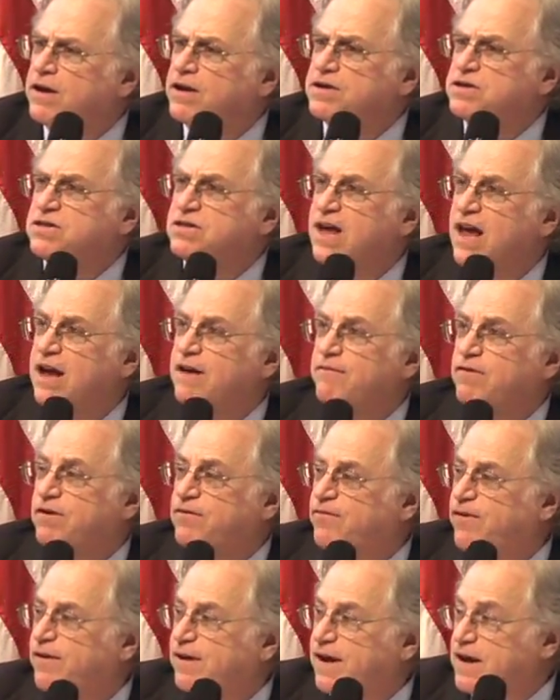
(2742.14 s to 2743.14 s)
save the
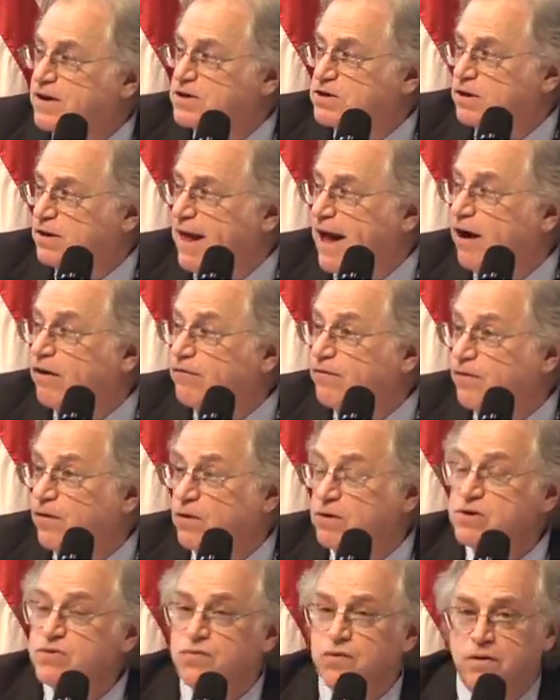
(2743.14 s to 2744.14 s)
financial
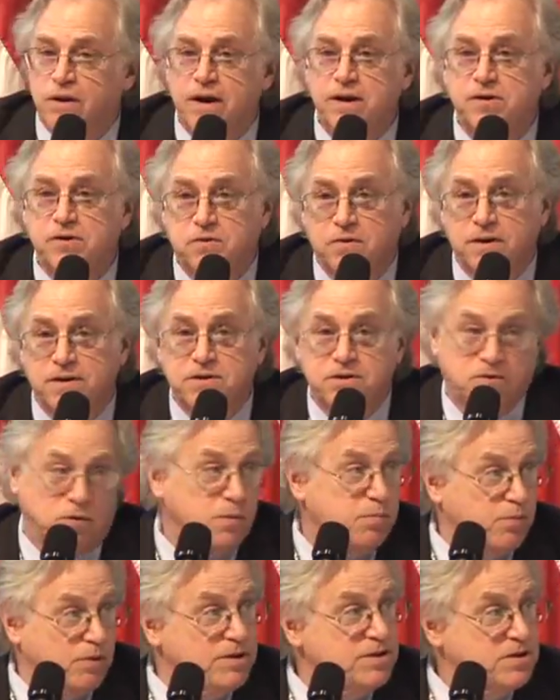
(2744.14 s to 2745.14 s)
outflows for interest or
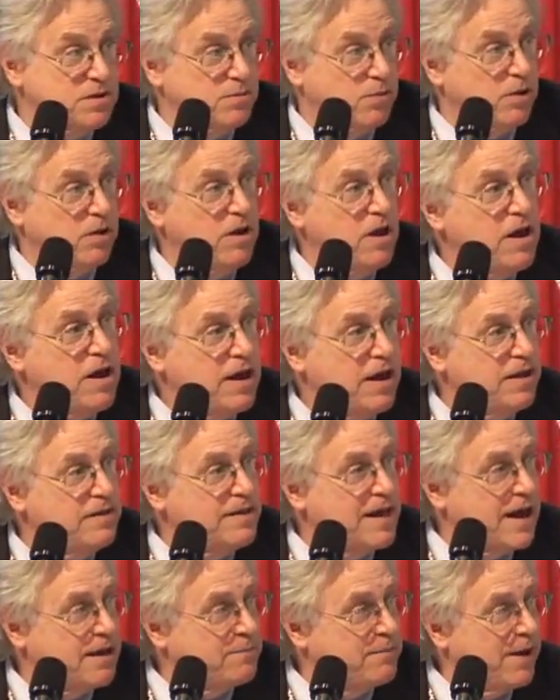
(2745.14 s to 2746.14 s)
principal in
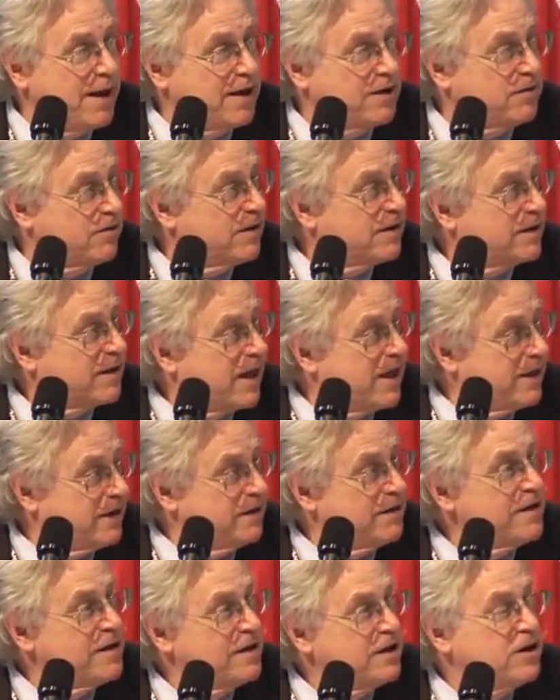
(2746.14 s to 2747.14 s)
that matter, again,
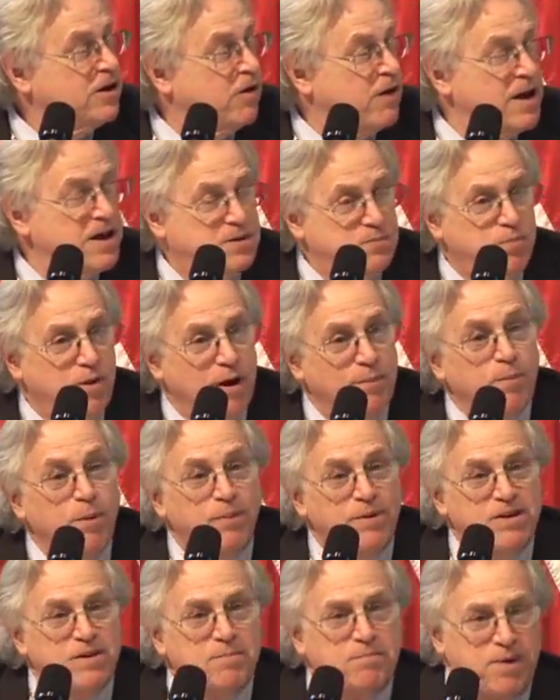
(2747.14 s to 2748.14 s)
it's
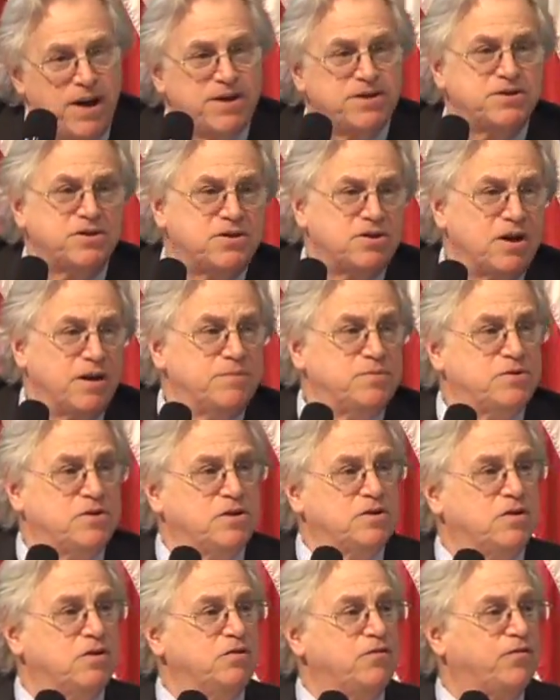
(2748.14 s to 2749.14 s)
probably the best
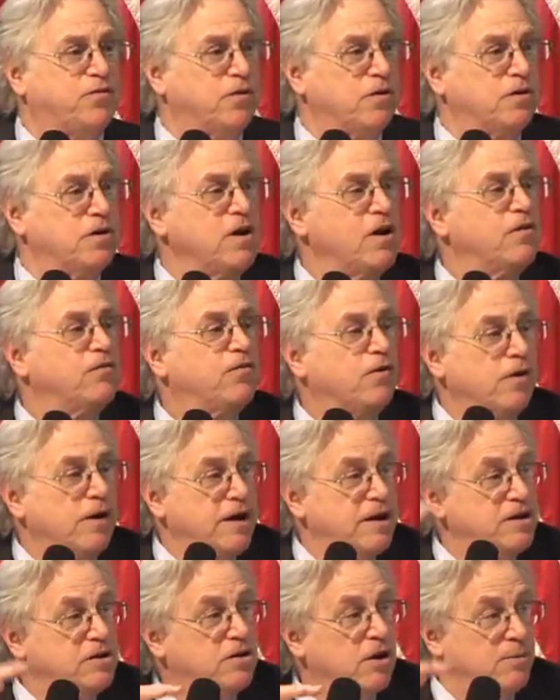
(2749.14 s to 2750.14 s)
substitute for
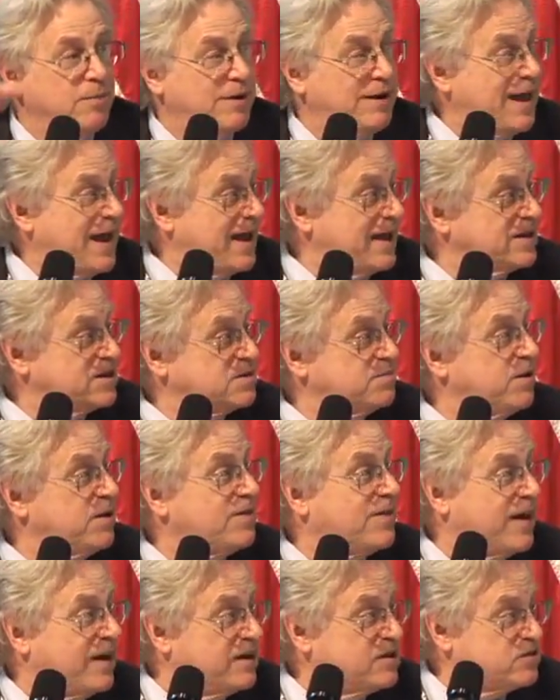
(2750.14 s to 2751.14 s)
income
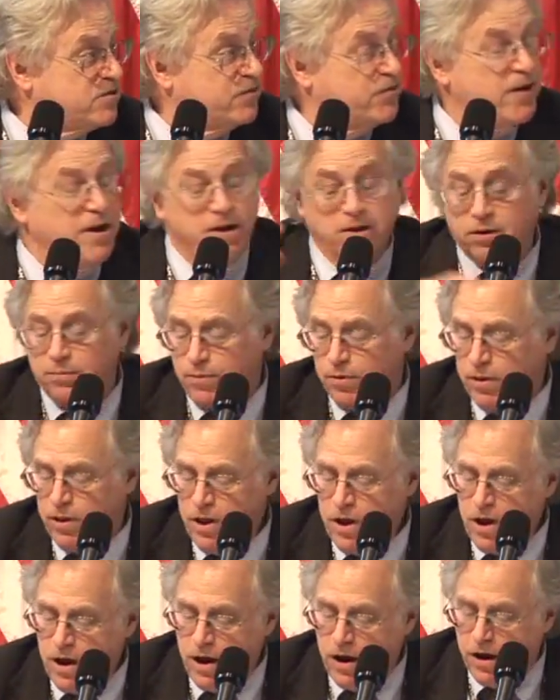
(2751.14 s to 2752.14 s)
enhancement that is available
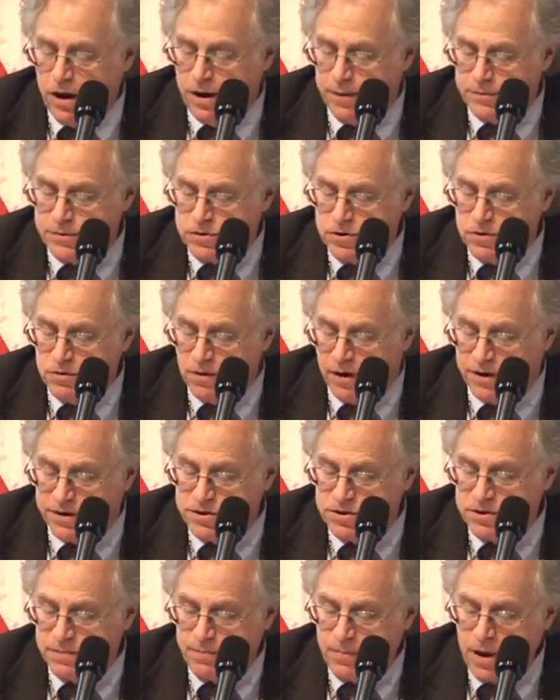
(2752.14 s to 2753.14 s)
to
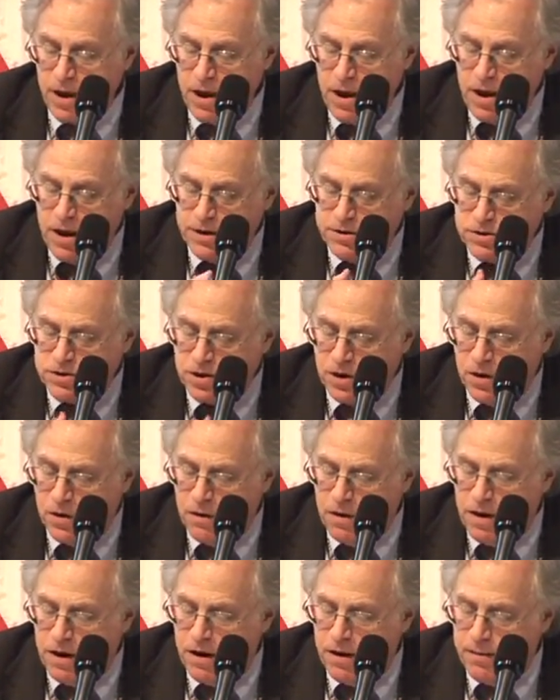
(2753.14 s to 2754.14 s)
us.
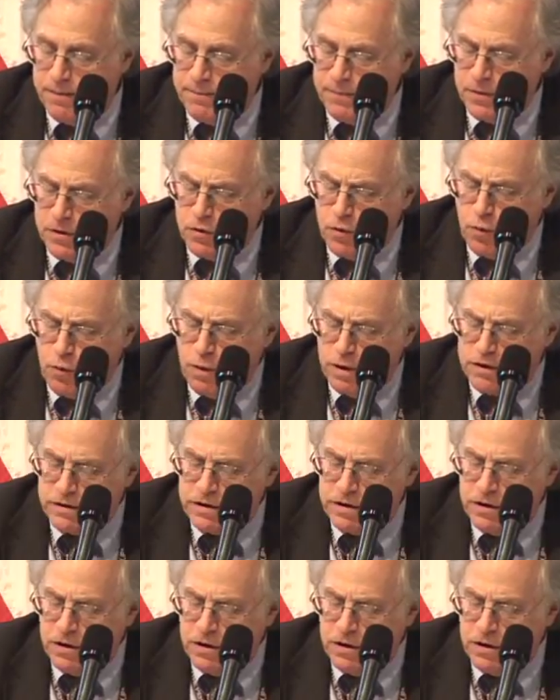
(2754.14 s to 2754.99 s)
So, what